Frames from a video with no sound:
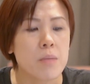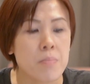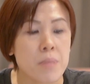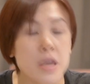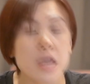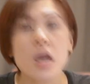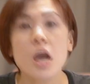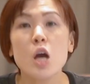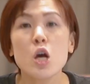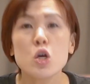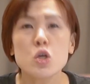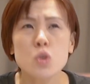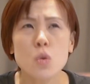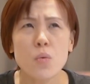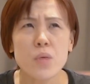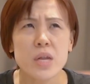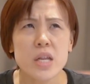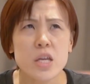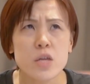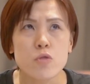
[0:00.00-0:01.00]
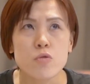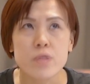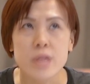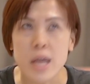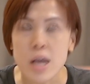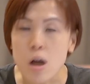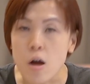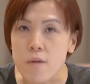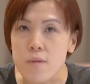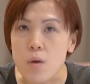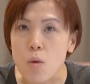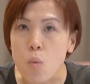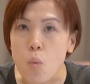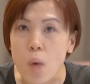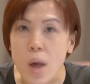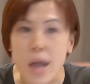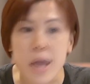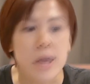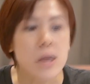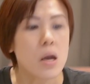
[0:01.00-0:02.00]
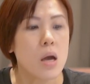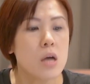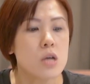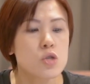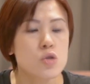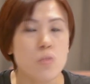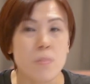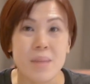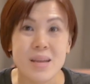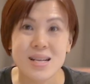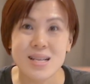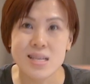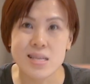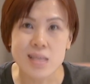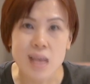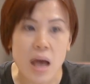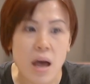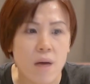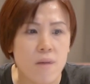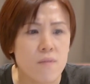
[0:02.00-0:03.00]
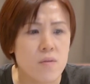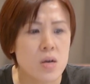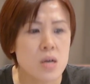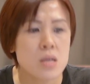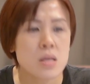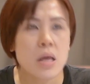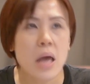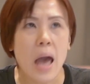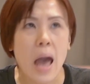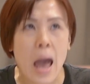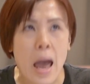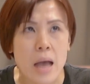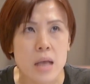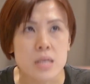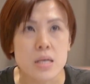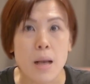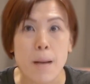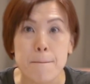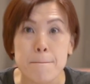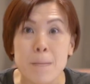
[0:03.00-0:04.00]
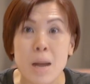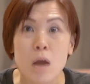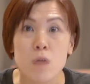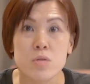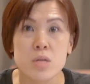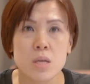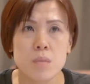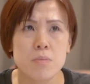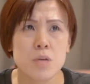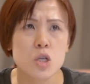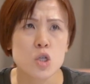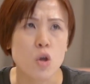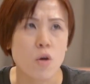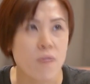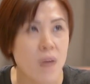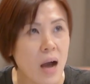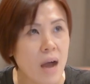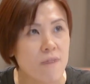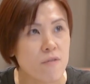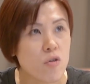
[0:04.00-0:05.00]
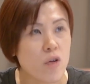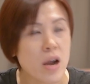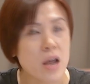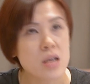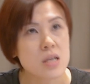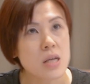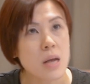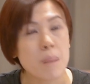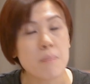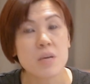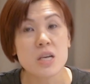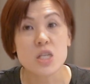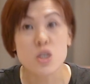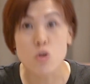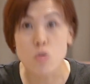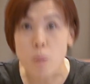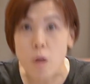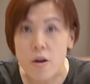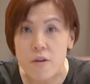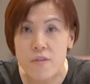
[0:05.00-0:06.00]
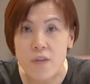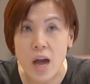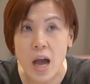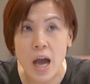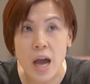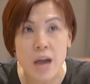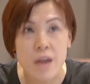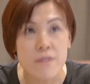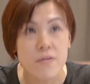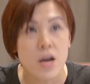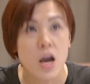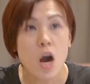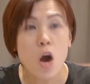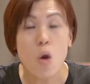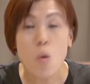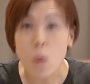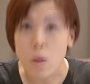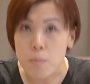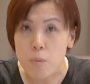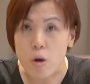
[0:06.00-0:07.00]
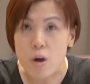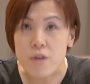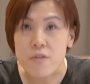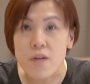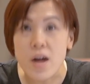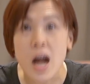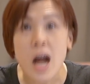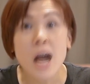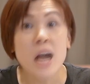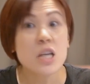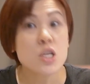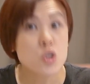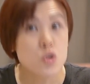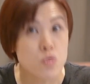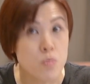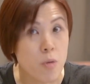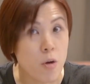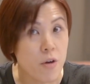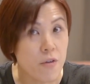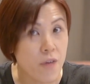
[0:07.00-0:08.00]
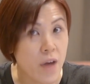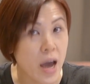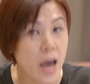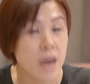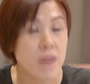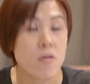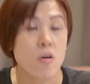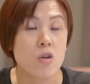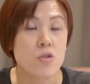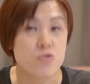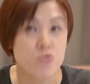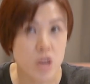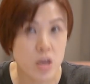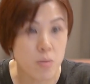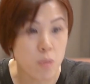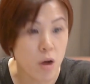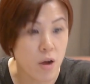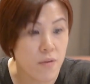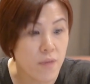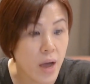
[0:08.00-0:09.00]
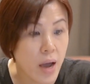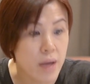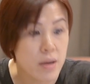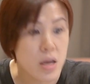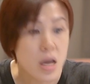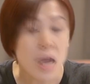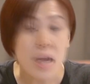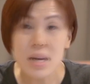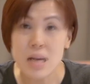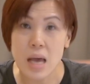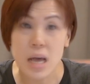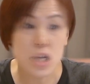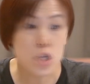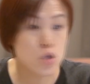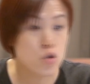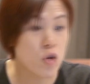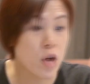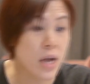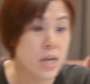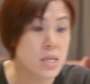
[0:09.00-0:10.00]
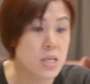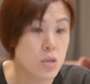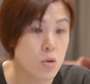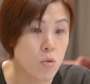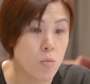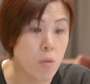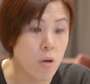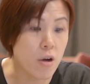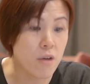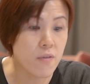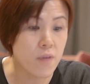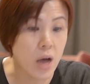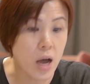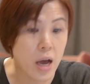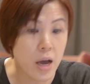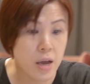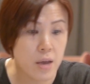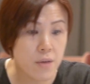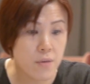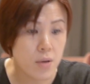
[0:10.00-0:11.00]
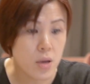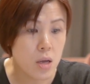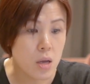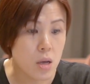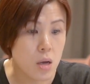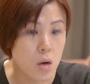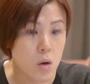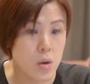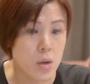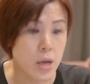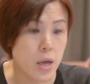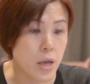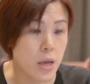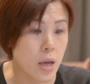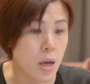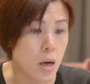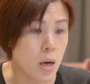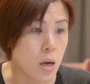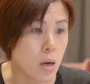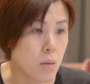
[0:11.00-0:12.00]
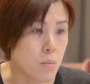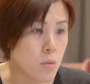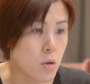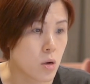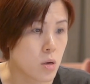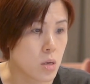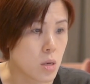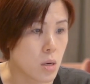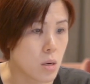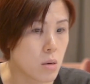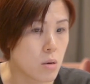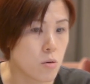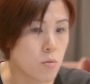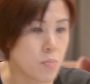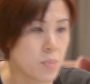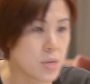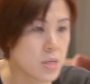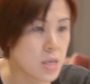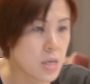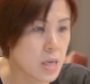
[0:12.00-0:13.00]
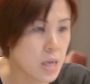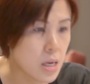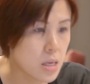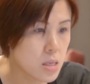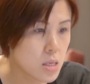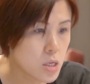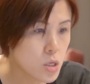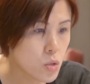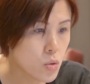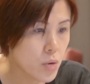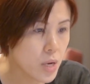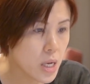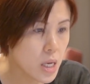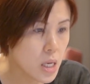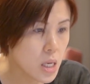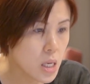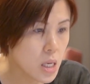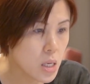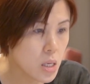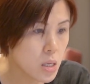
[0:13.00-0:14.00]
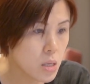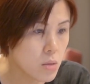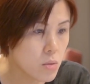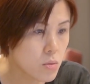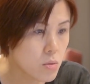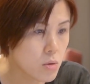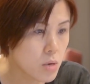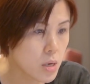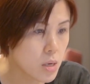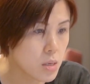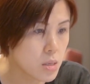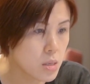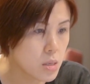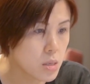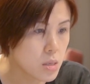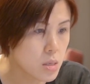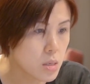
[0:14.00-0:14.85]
B. So we need to think of a way to make 7 as a multiples of half. For example, 0.5, 1.5, 2.5, or 3.5. Let's try 0.5. Okay, I'm gonna open another screen. Try this.